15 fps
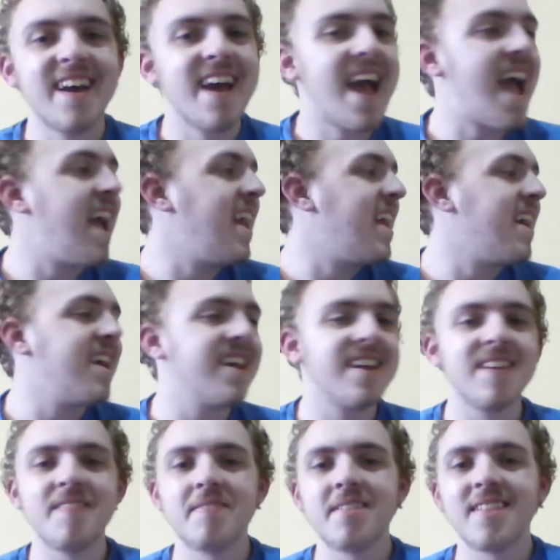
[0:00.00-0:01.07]
Hey,
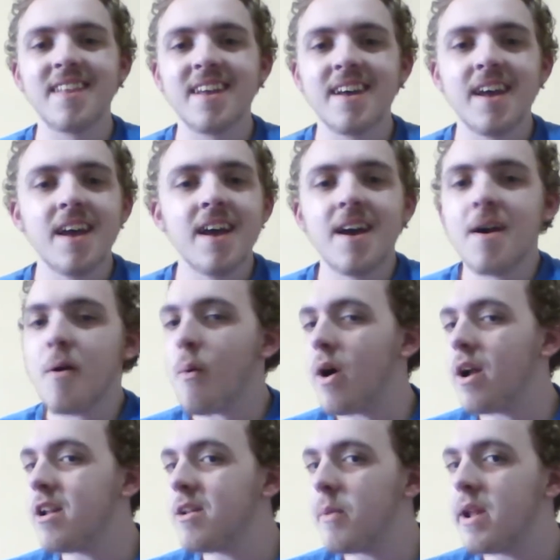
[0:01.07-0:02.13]

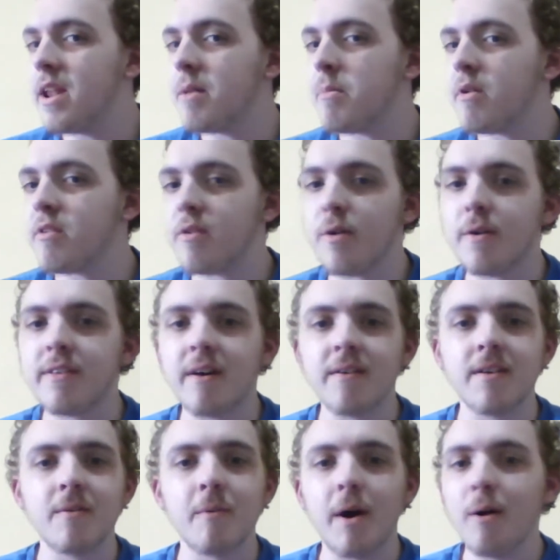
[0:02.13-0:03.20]
one of the most annoying town
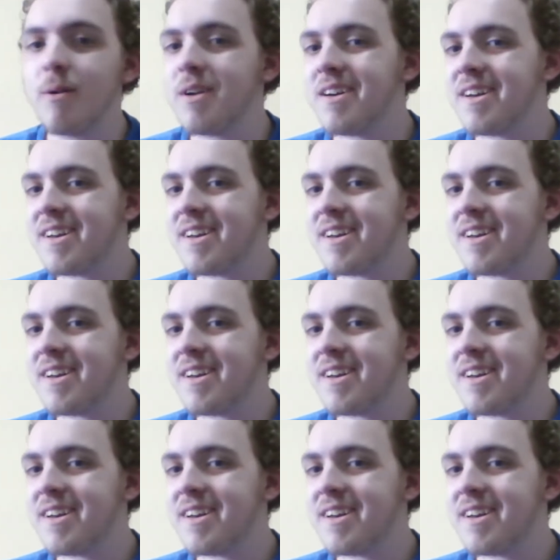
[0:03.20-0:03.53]
in the world.